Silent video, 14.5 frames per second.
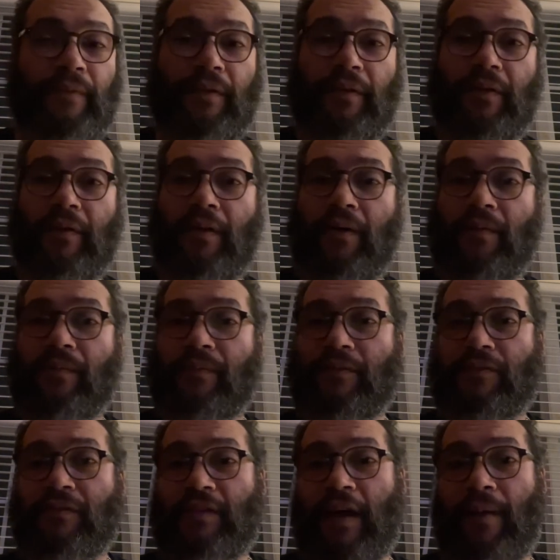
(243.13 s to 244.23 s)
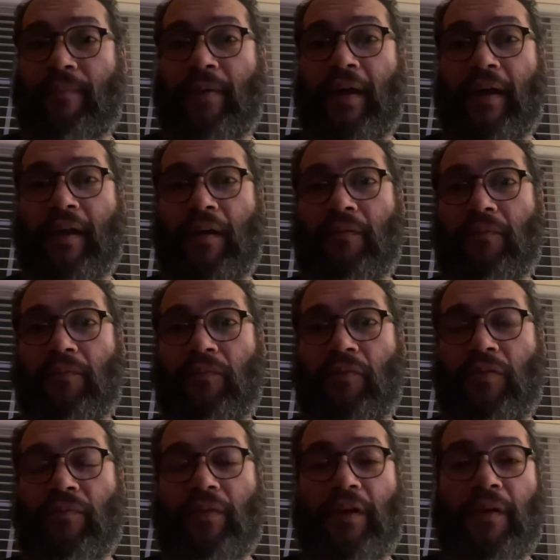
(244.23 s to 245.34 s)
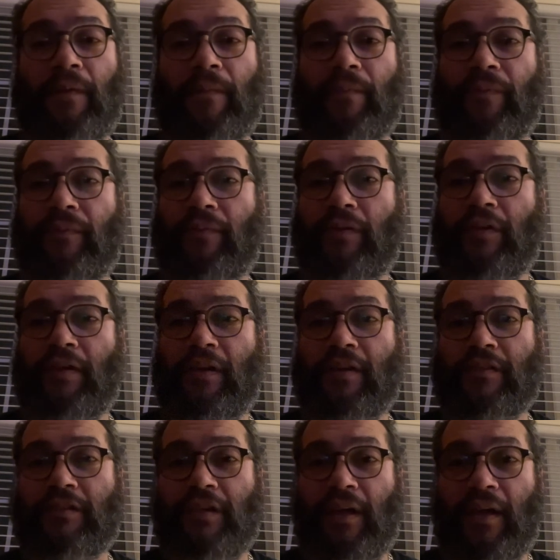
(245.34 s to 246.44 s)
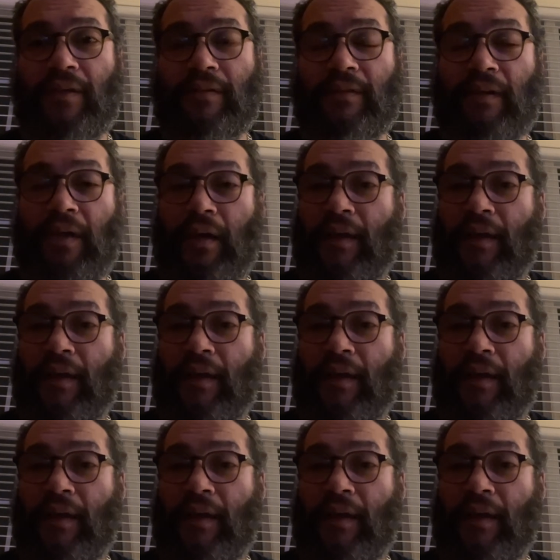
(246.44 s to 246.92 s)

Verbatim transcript: You know, tap back in with me when you get a chance.